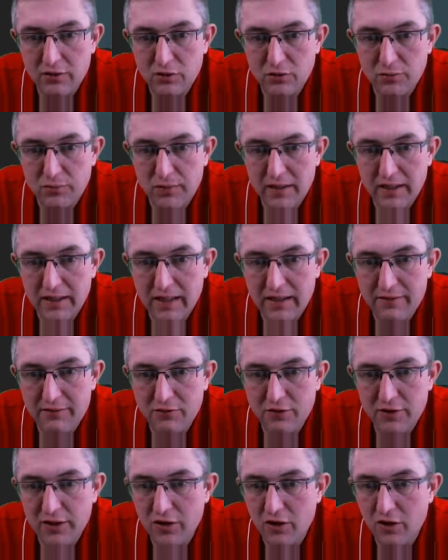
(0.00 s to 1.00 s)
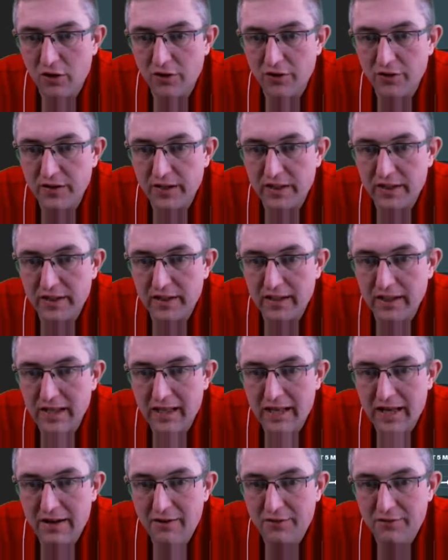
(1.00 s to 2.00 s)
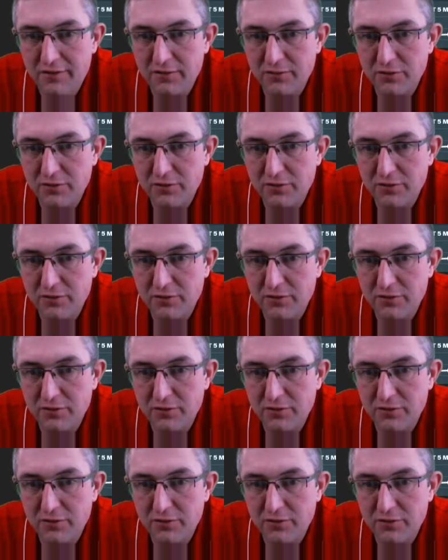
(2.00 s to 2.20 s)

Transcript: Could play Lavery on the left.